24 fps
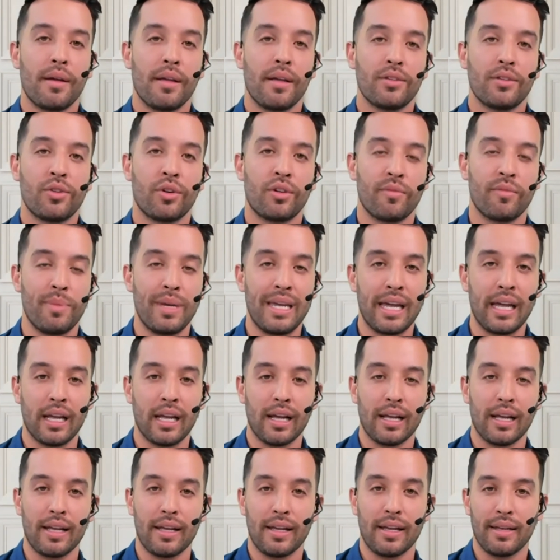sort of
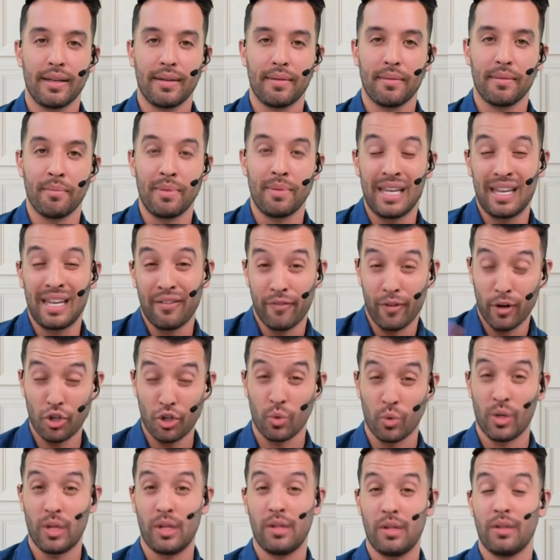being
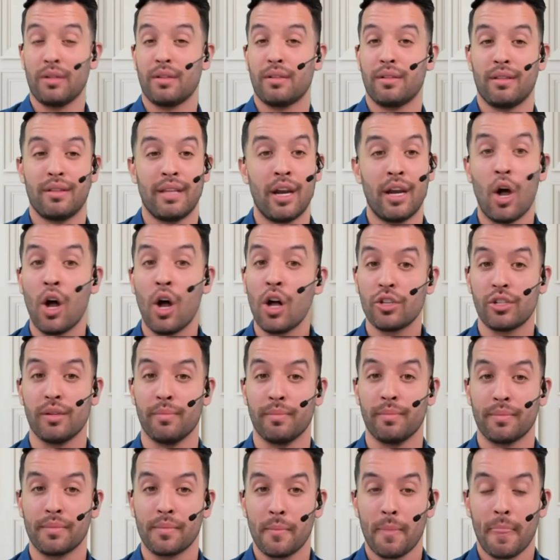virtual, then
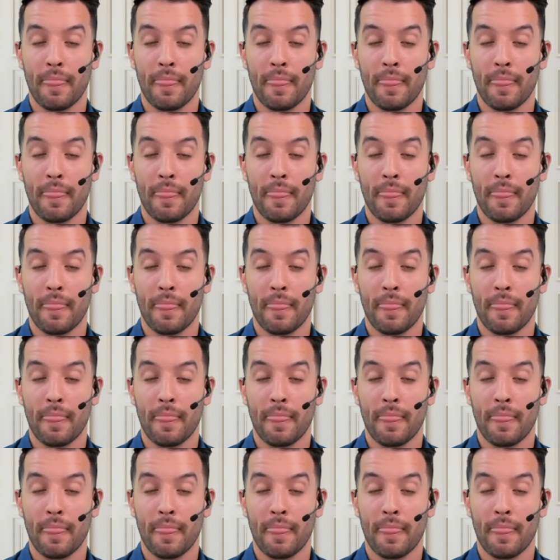awesome.